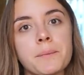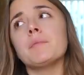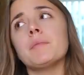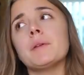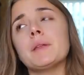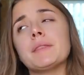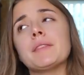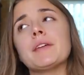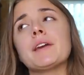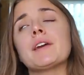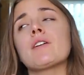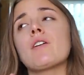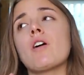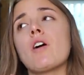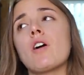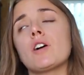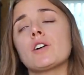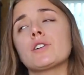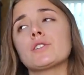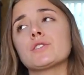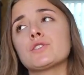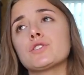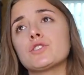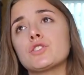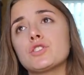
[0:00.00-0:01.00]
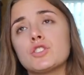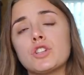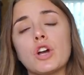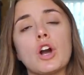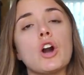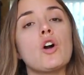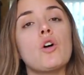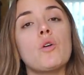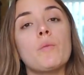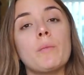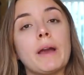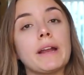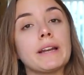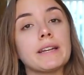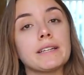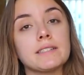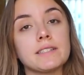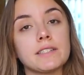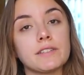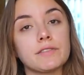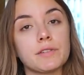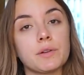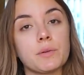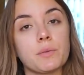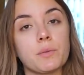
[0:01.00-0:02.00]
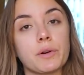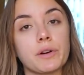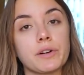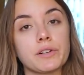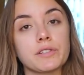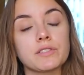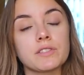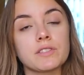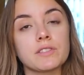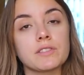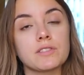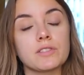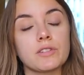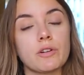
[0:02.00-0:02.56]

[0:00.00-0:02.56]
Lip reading: But there are so many different words,